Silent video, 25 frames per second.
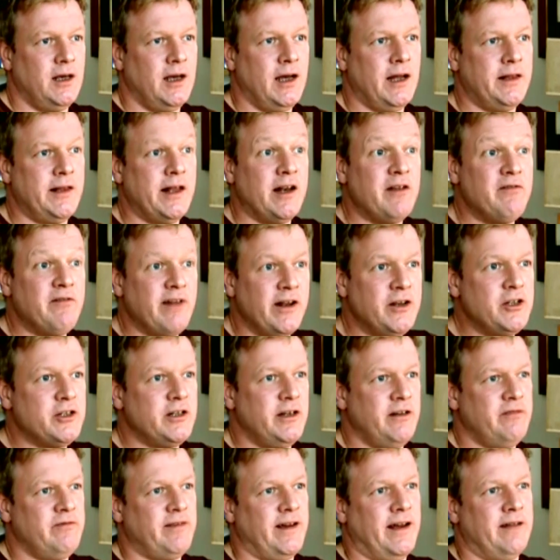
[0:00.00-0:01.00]
and then
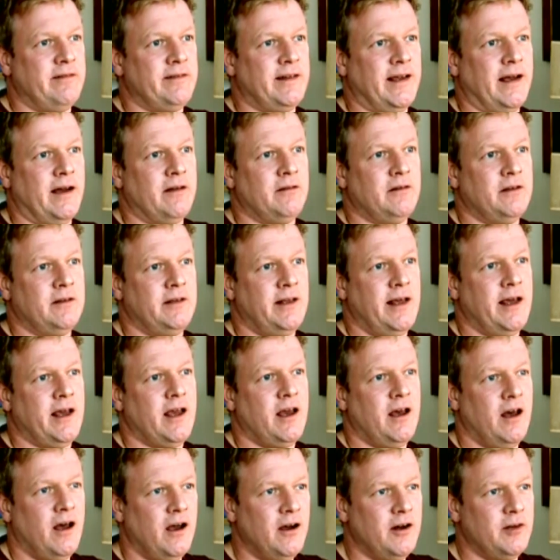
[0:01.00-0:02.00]
eventually found out that their
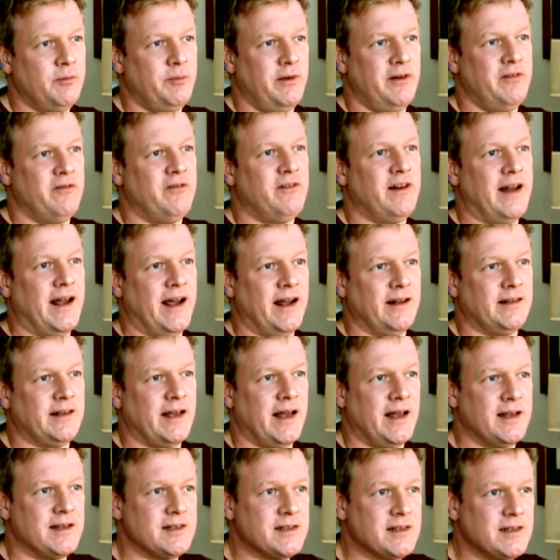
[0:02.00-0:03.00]
car had been flagged
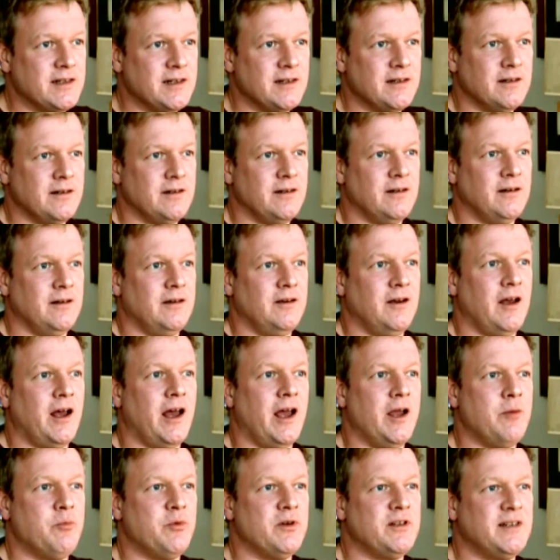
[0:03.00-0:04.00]
as
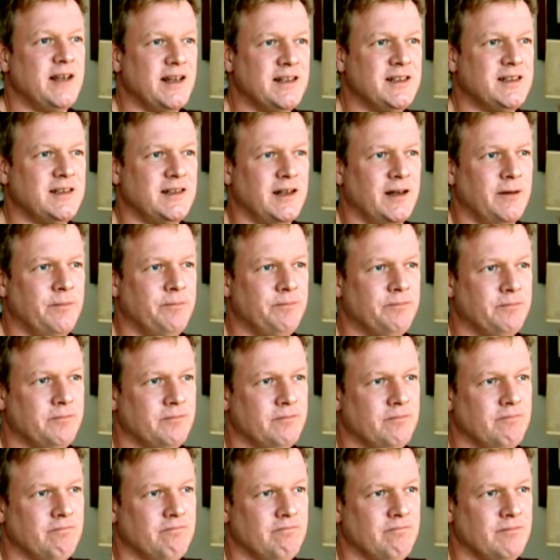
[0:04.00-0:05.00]
a protester,
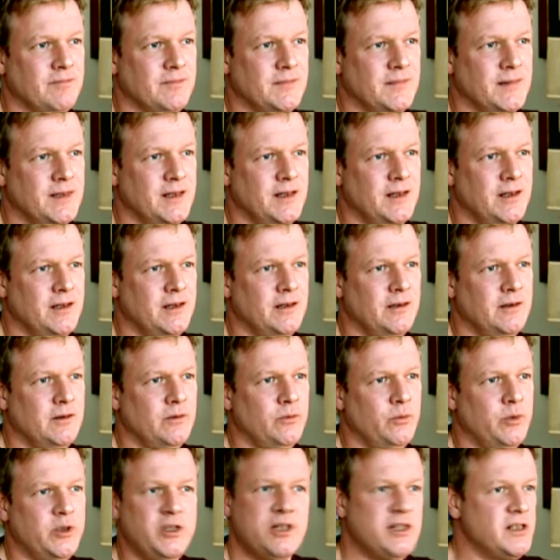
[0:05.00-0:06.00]

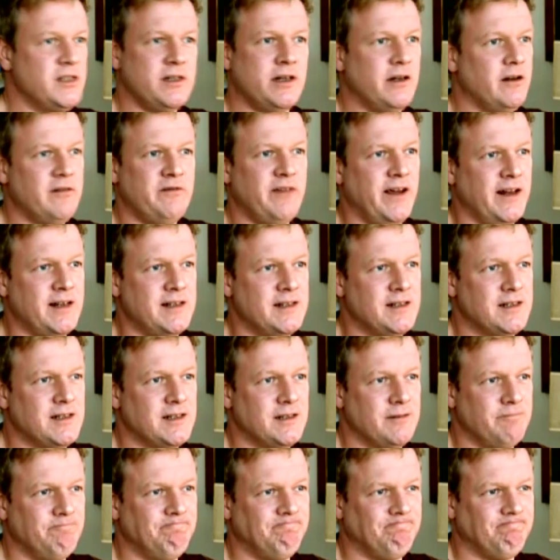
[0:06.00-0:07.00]
which isn't an
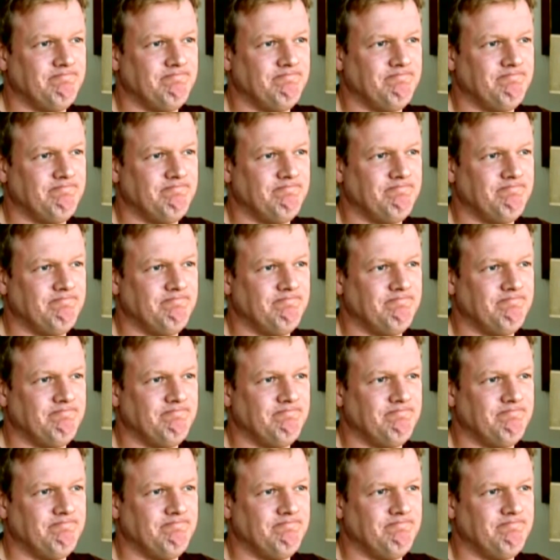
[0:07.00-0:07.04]
offence.